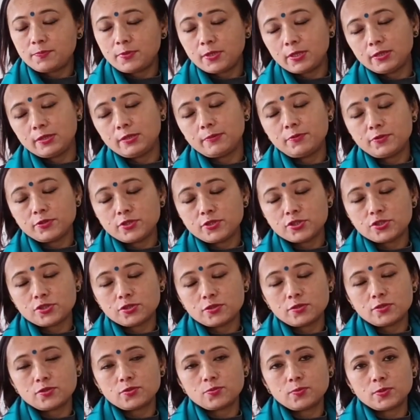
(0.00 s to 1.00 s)

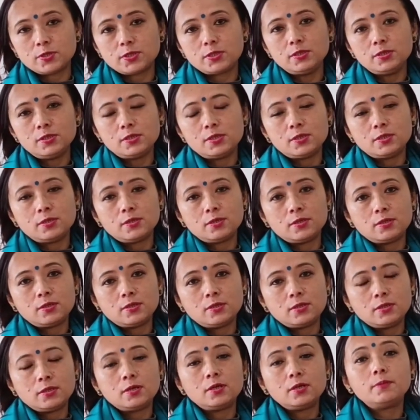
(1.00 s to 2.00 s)
Britishers were
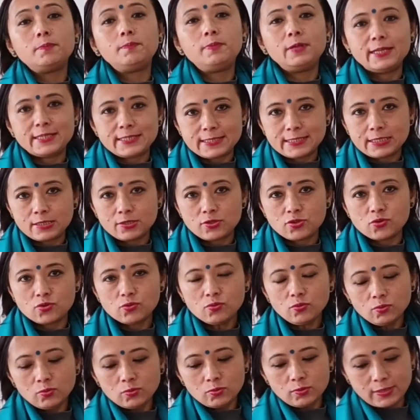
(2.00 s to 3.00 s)
a blessing
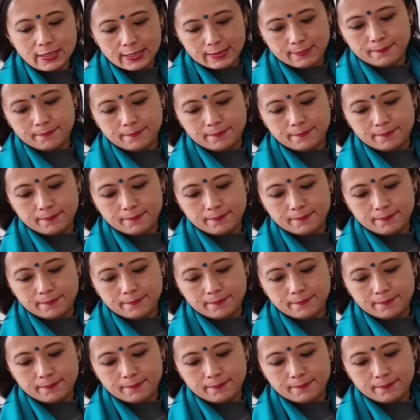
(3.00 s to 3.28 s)
to them.